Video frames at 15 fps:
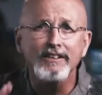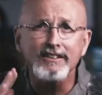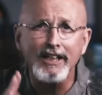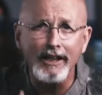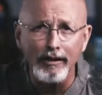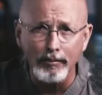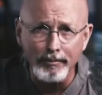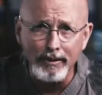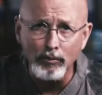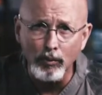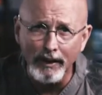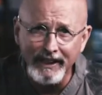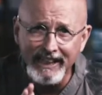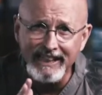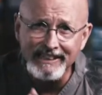Tell me
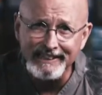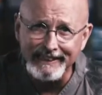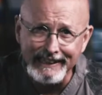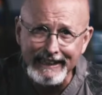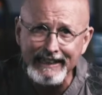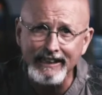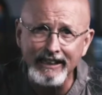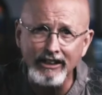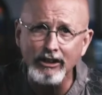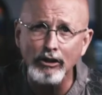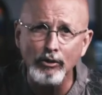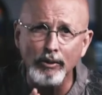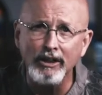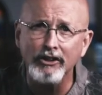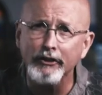what He's leading
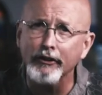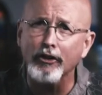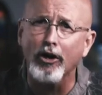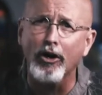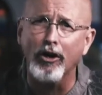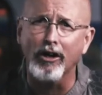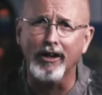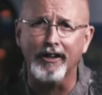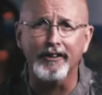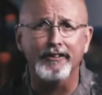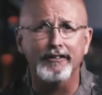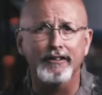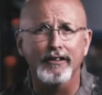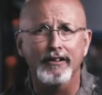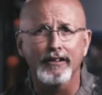you in your heart,
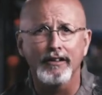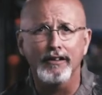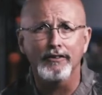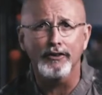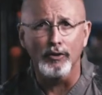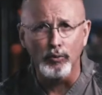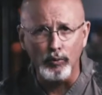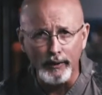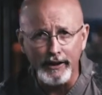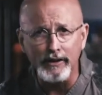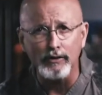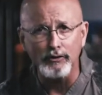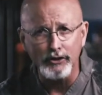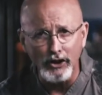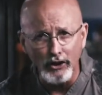the
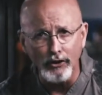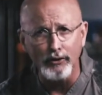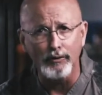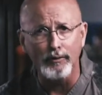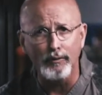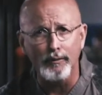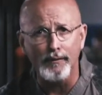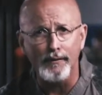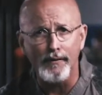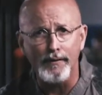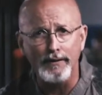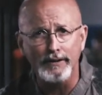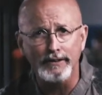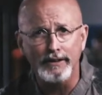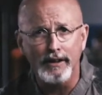real you.
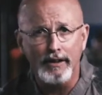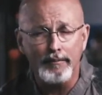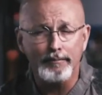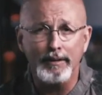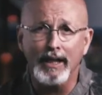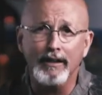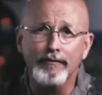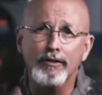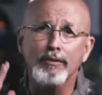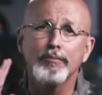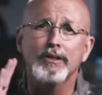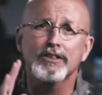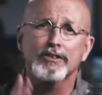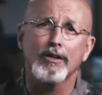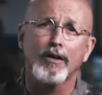Man, if you
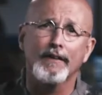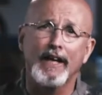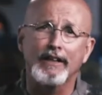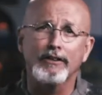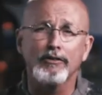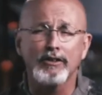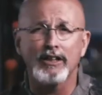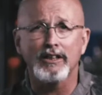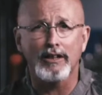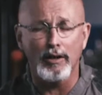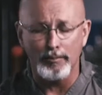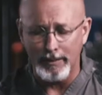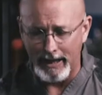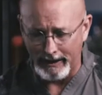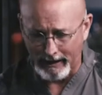missed all that, you need to
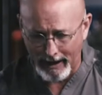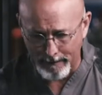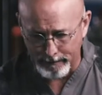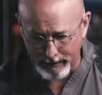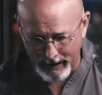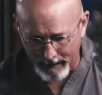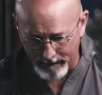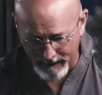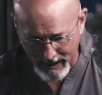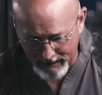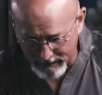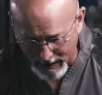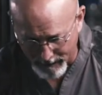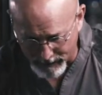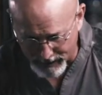go back.
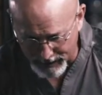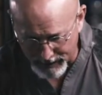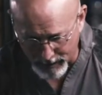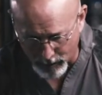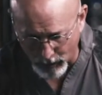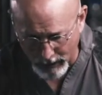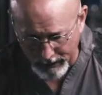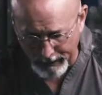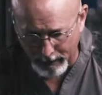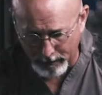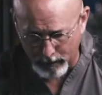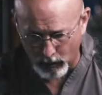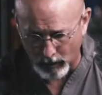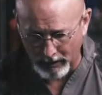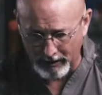I've said some really
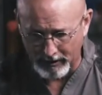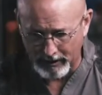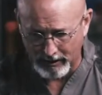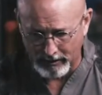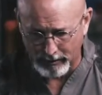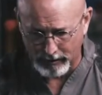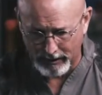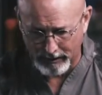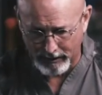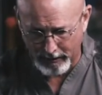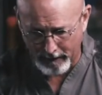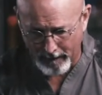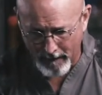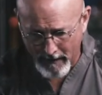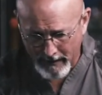important things right
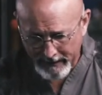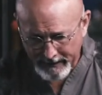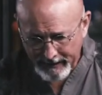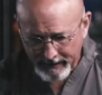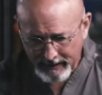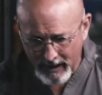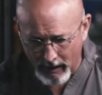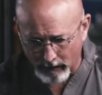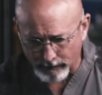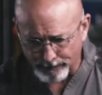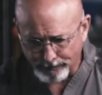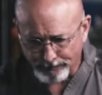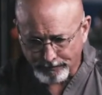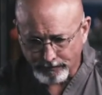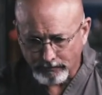there. Now,
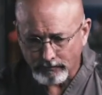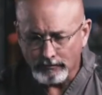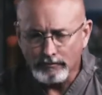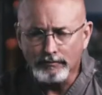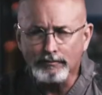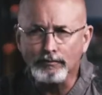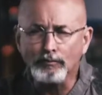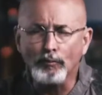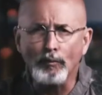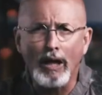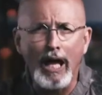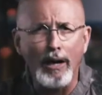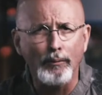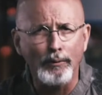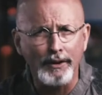
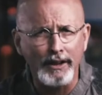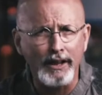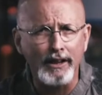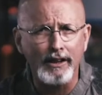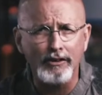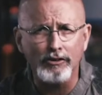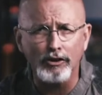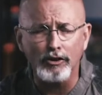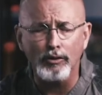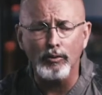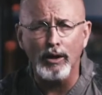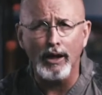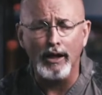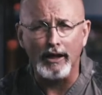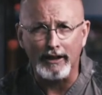I want to get into
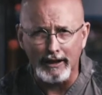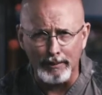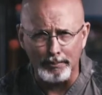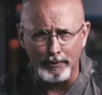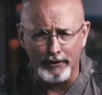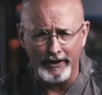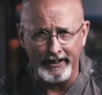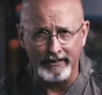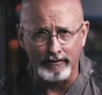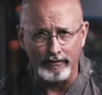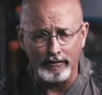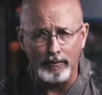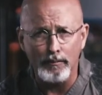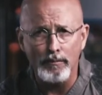a couple things.